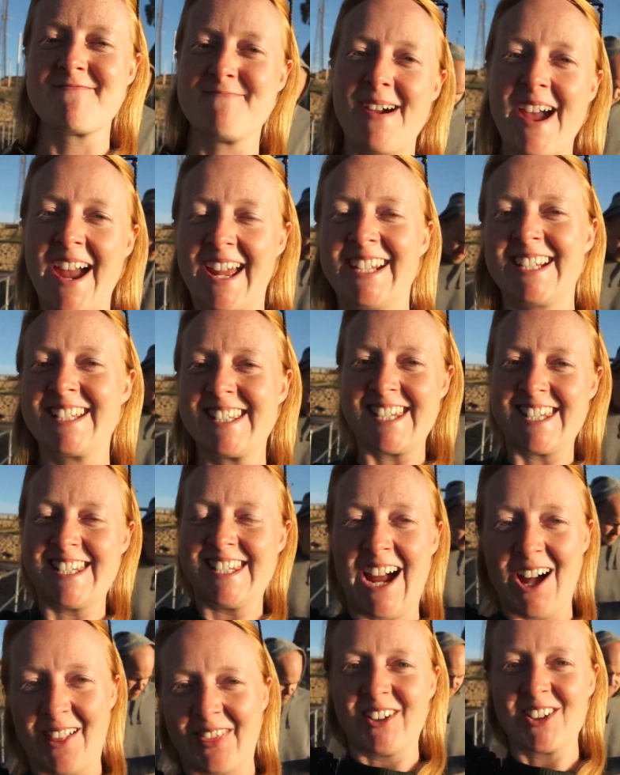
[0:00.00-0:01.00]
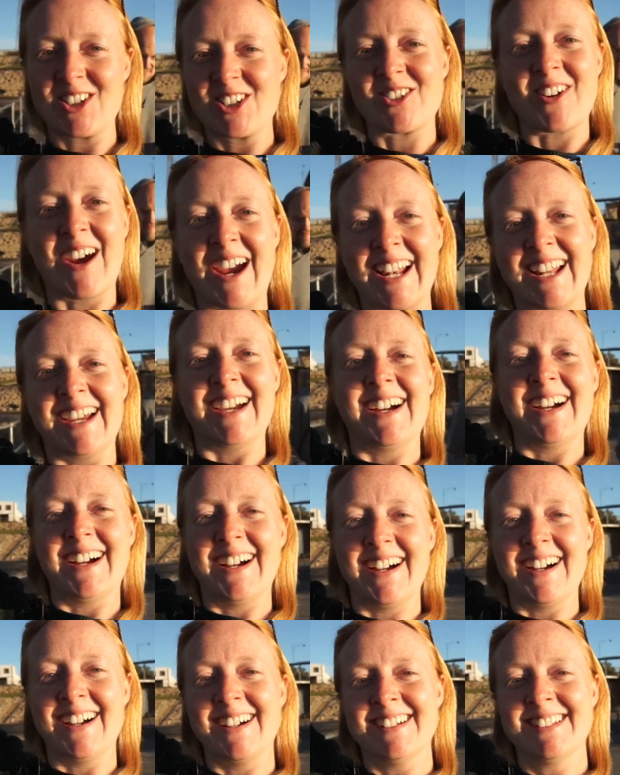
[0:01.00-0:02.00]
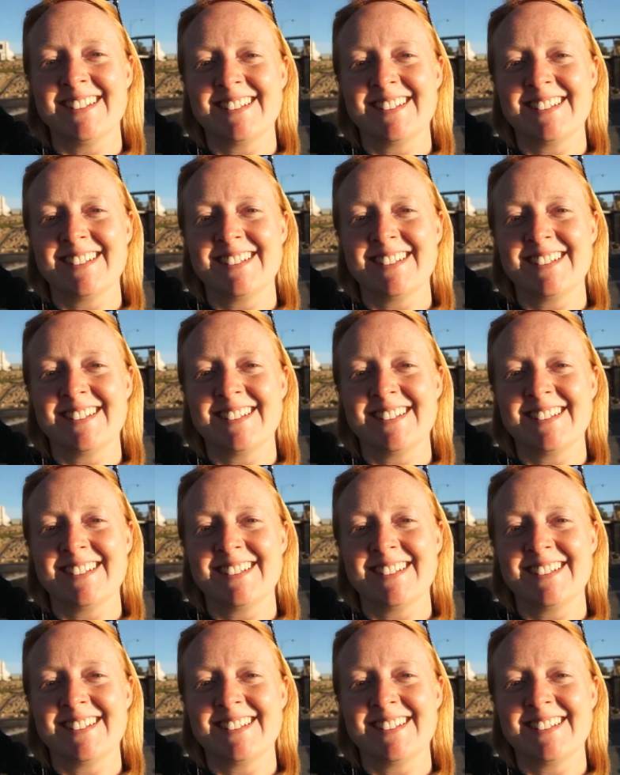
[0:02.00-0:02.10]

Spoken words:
made it to South Australia!